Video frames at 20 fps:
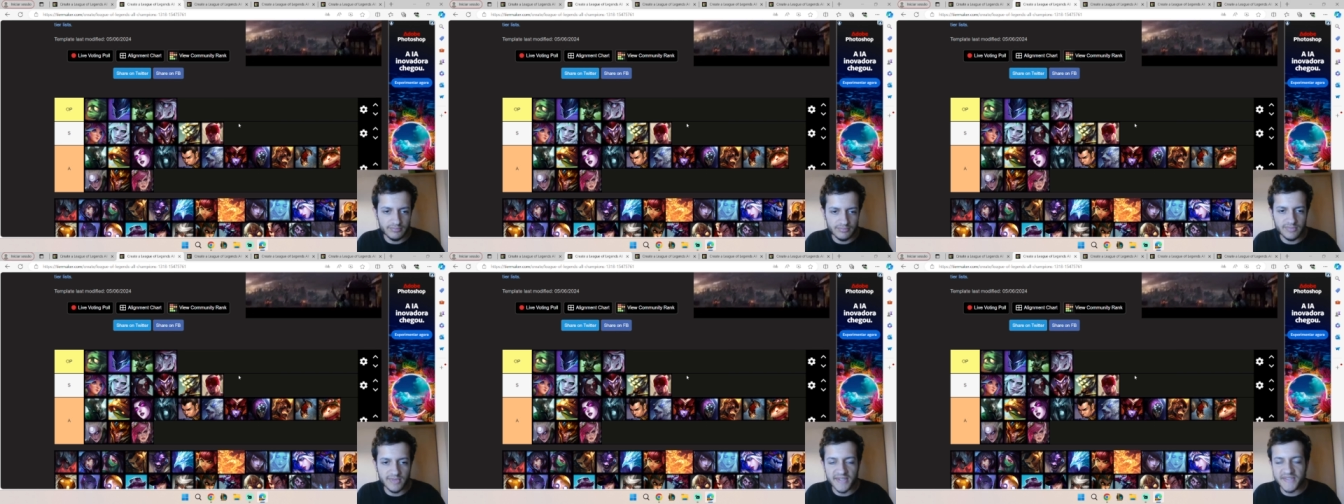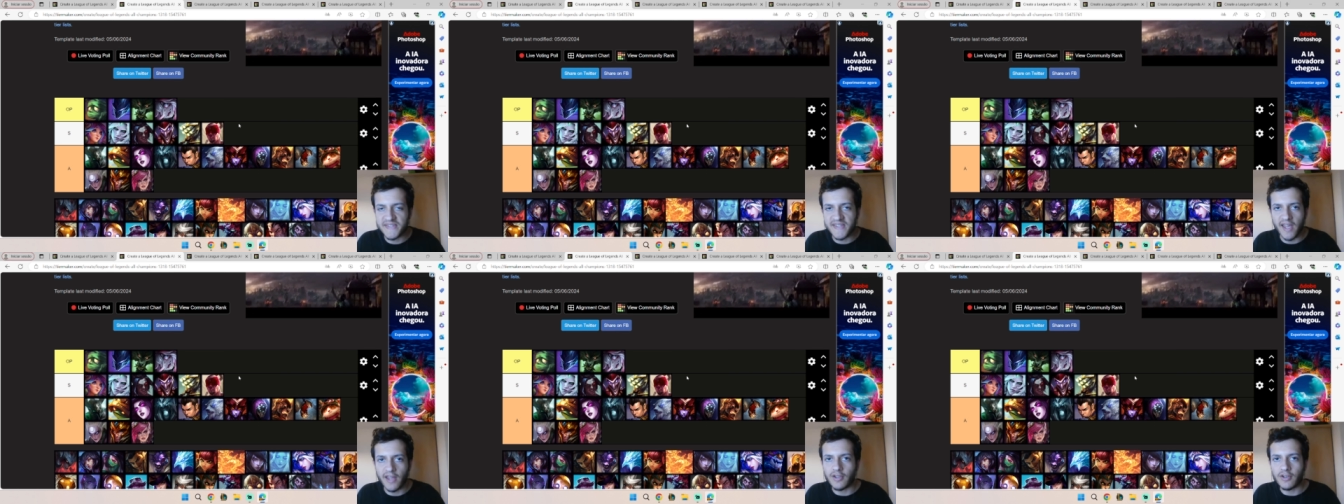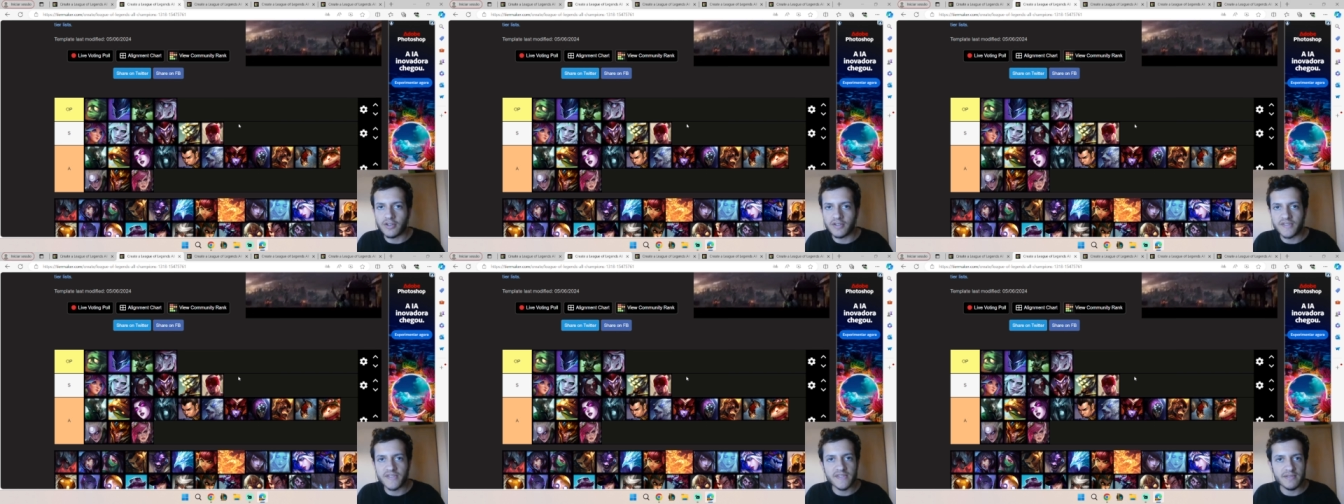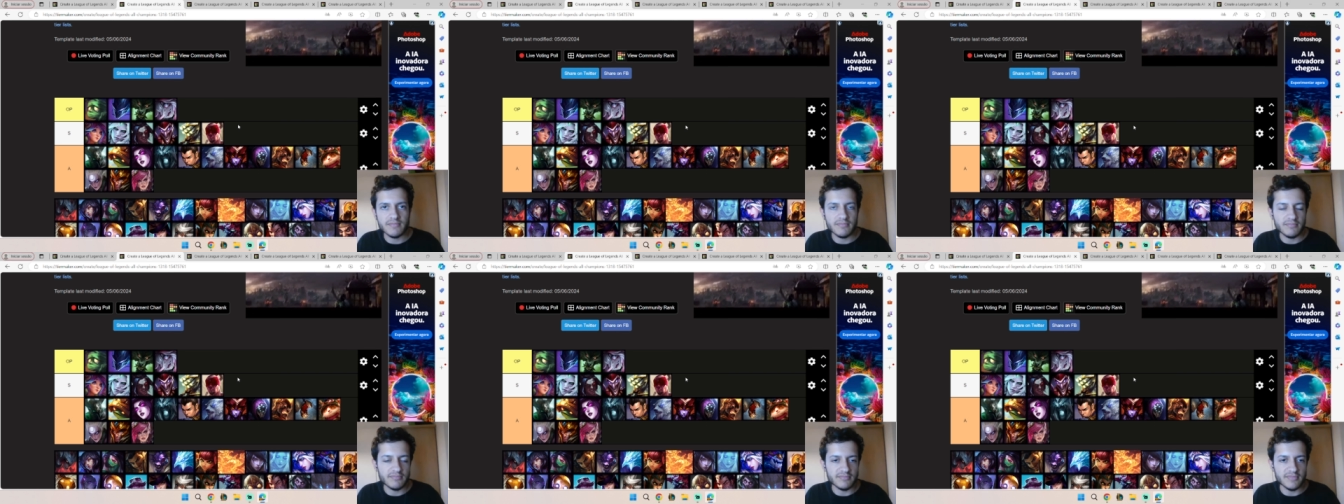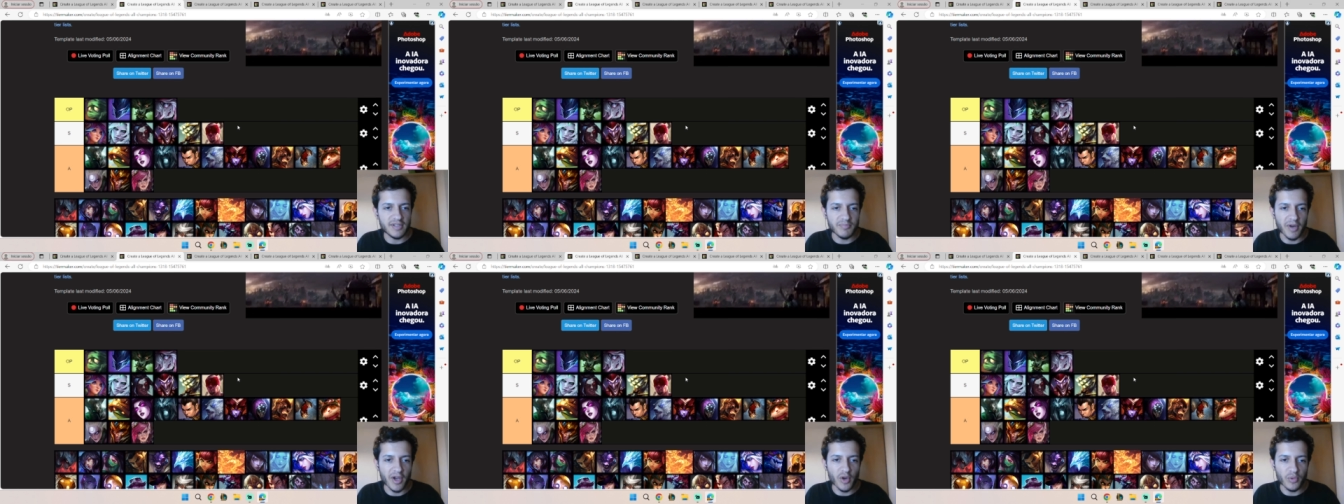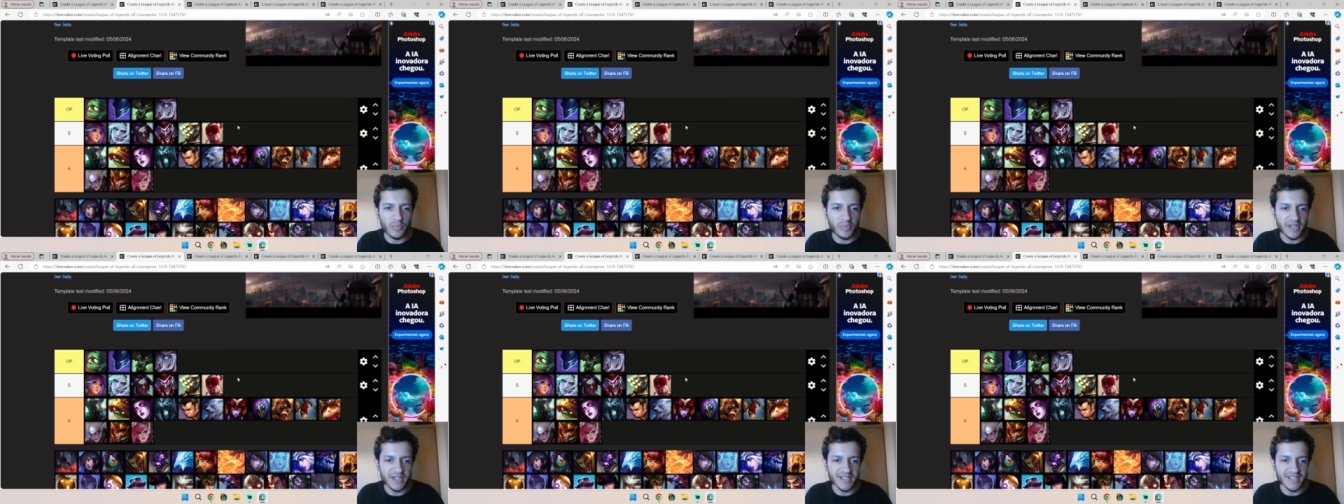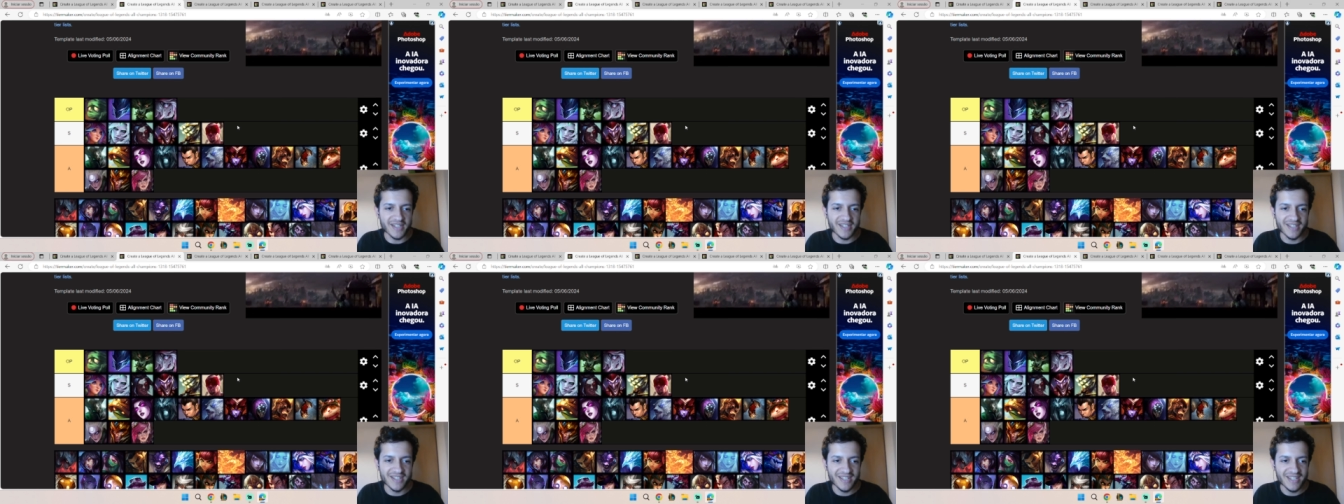the standards, in my
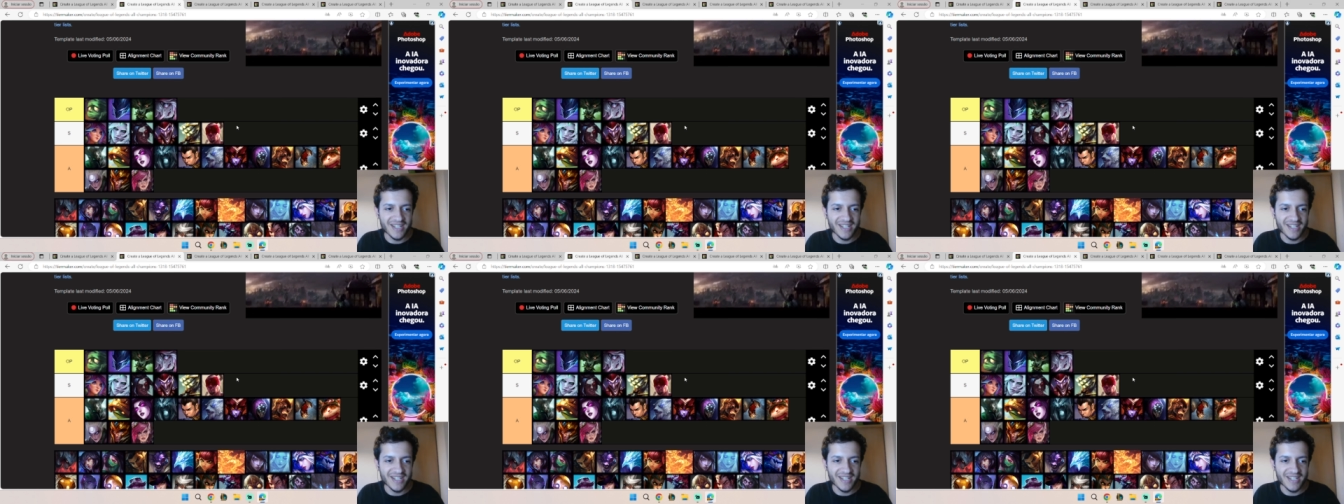opinion.